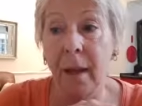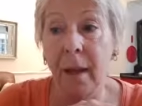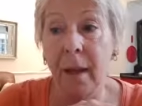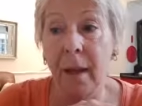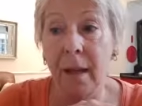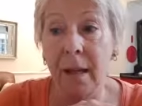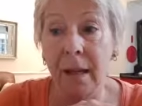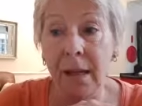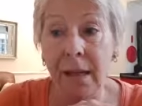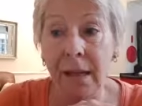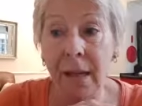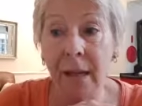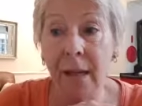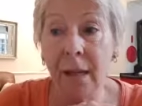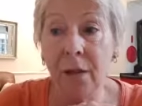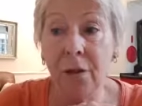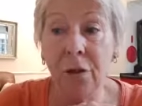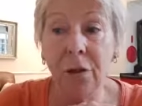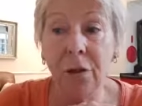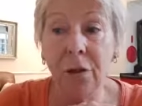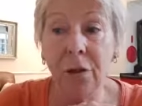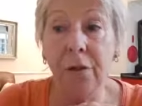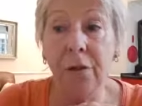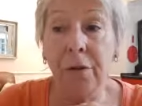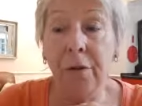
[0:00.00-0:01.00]
and sit and
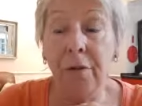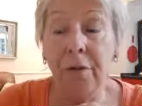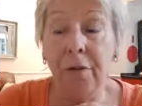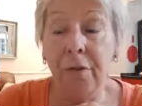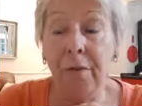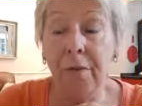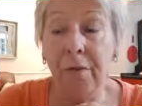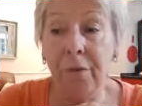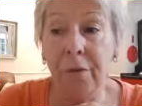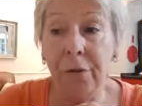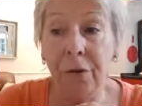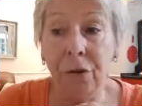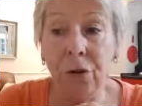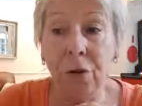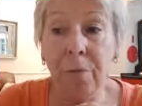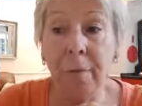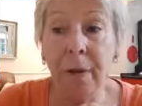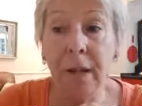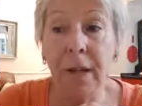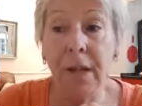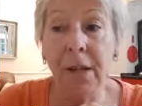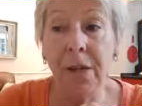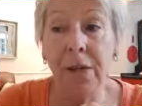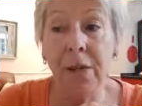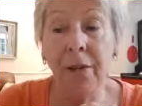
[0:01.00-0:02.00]
do two
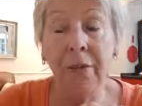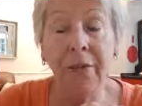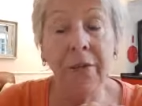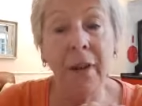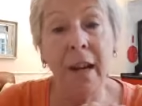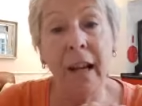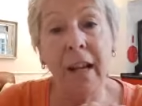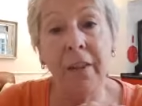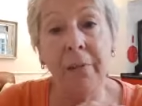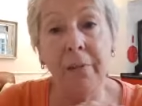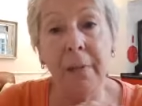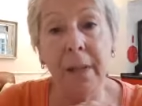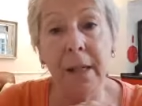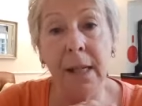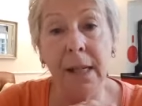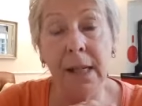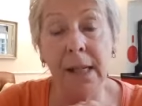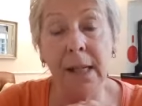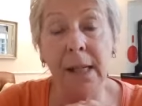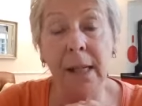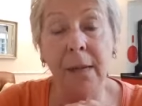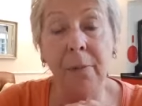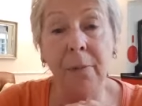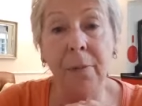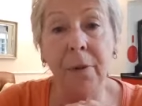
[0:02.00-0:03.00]
minutes or five minutes of
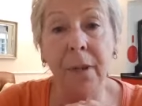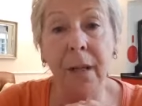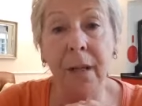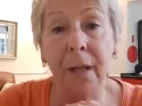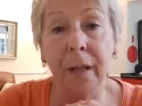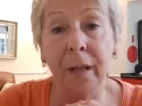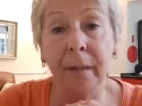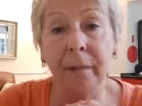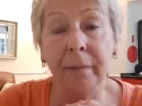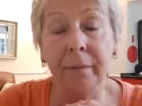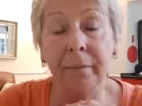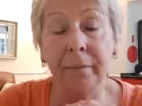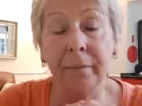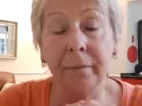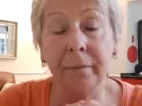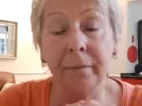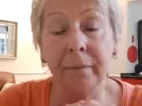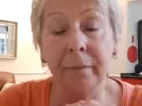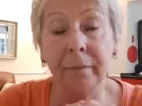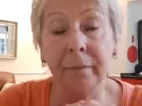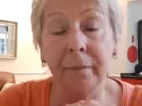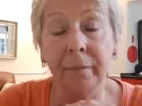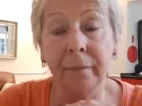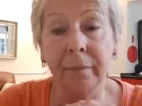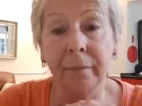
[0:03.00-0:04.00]
deep breathing
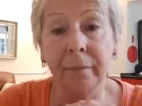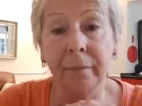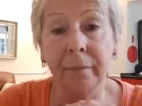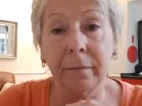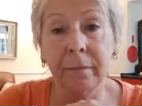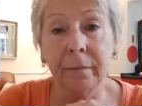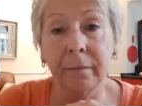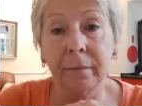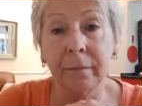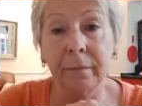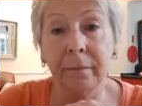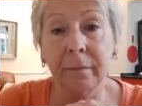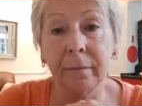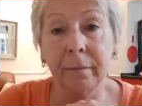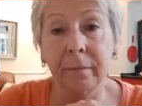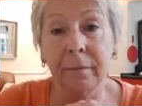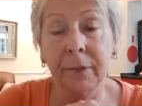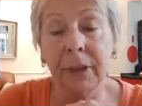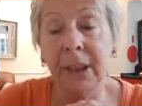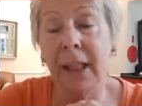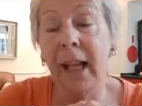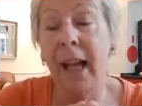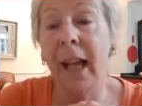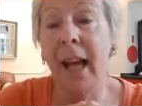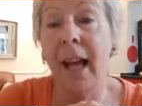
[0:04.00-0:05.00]

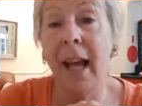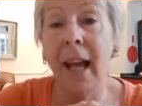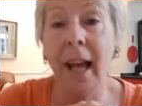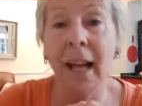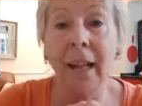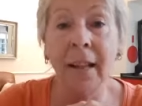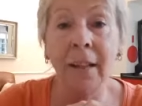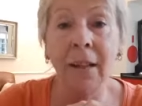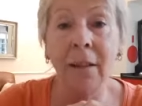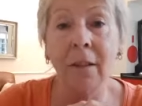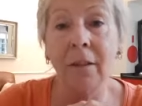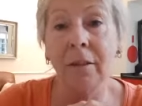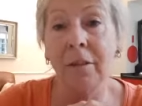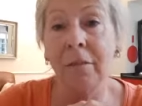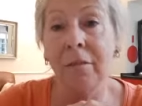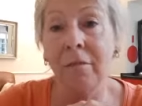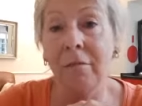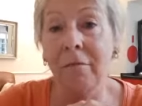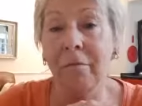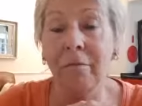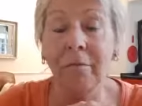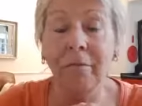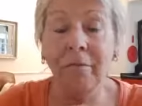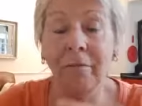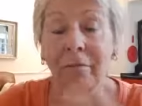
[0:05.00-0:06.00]
to get a handle
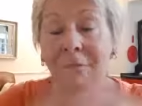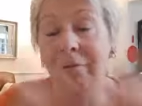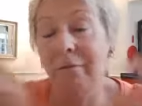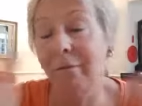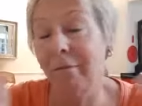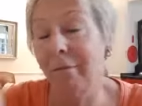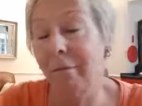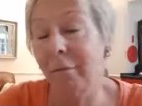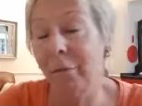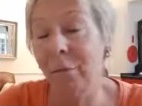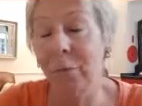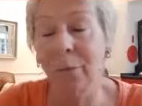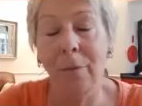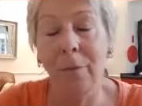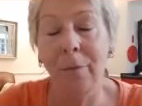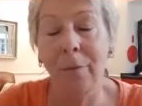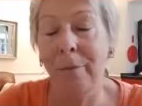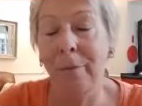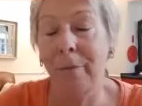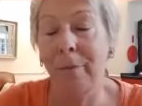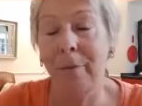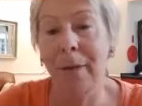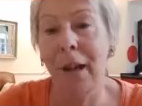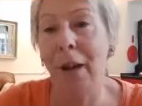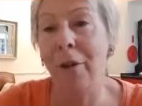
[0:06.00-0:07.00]
on
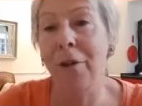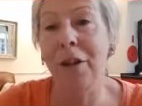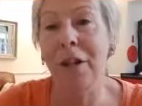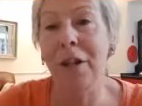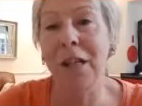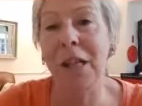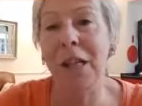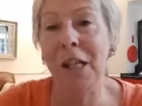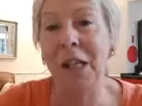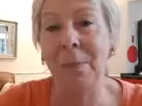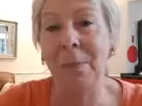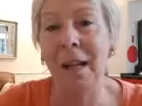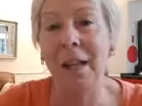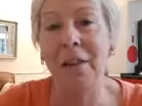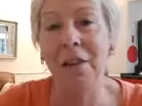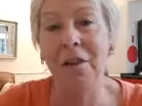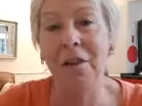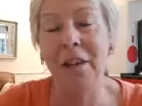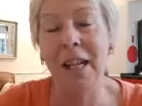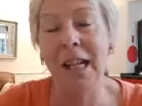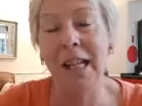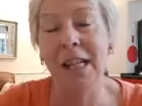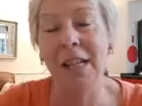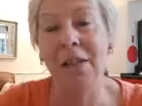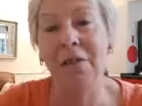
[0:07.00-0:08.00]
how you're going to spend the
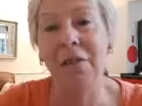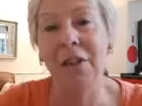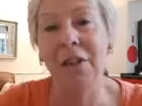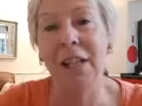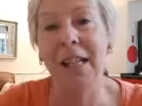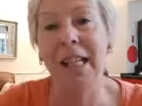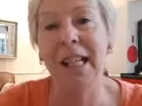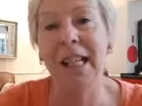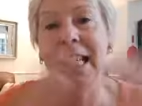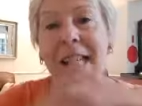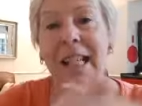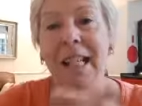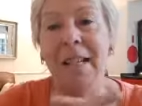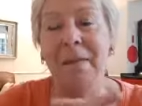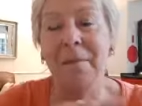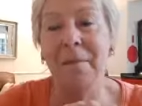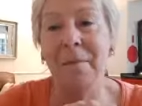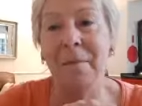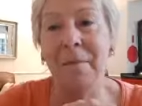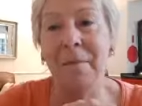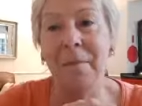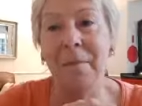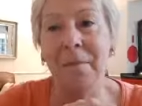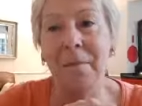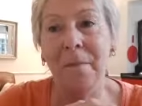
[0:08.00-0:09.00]
rest of your day.
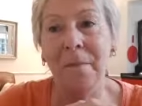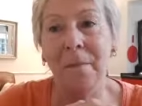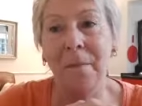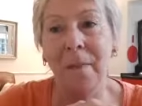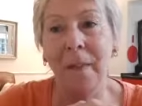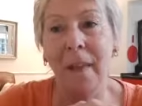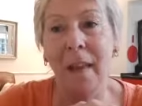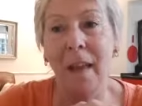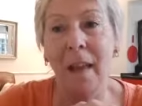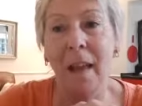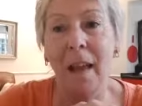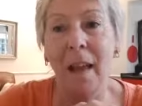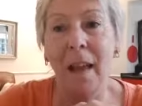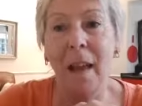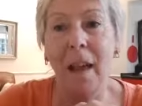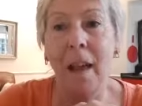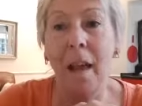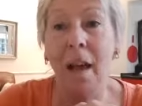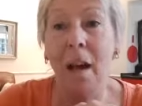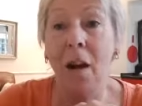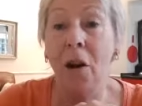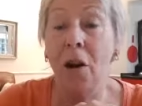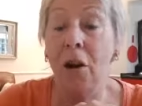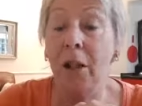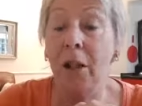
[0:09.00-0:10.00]

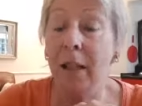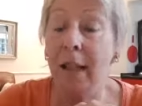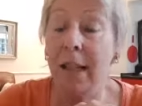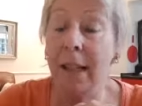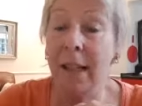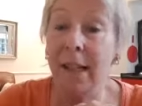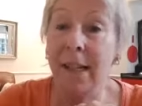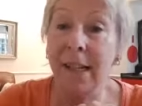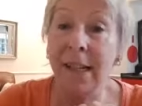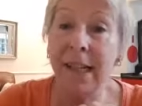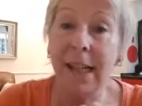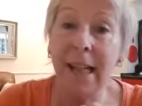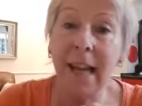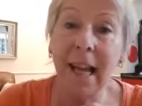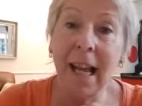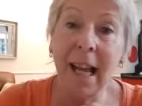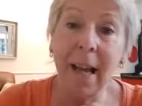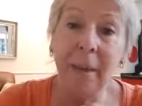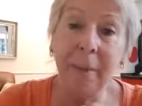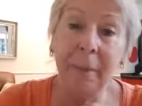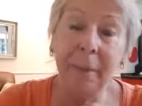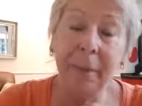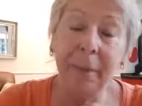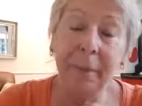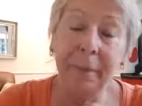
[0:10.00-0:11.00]
Or learn to
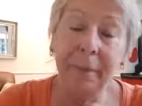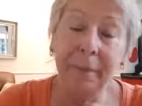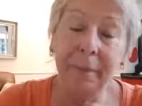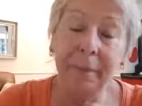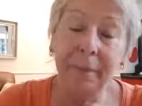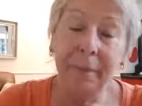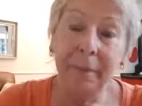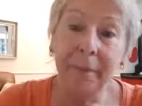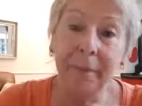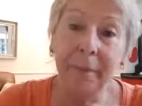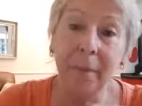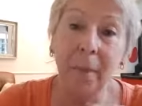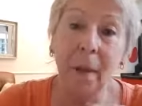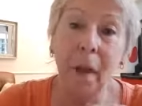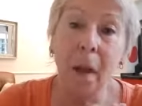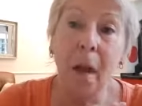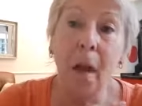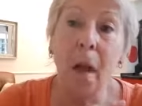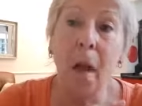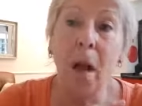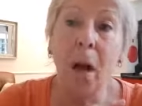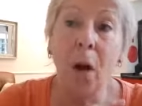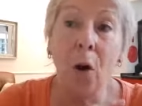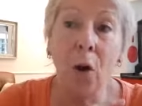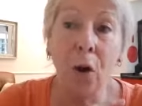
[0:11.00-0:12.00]
tap
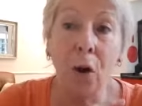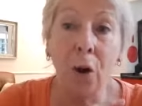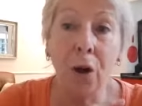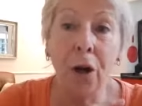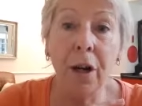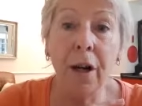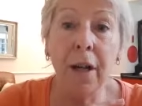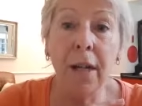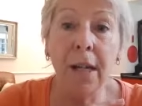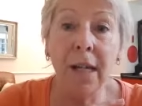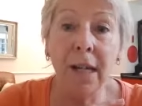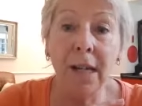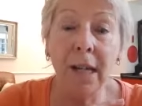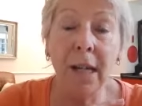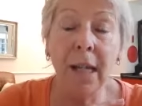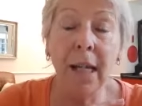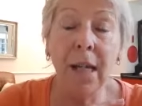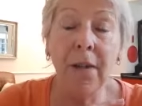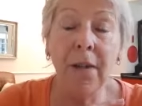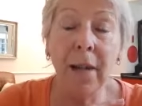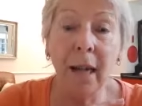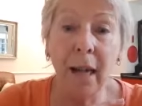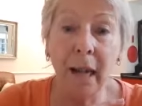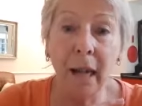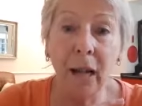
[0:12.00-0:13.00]
or
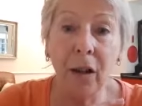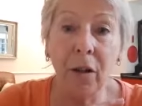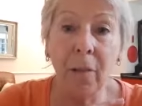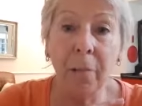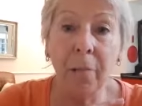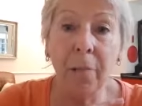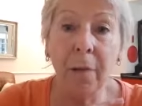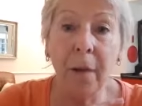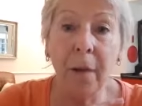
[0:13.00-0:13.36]
seek the help.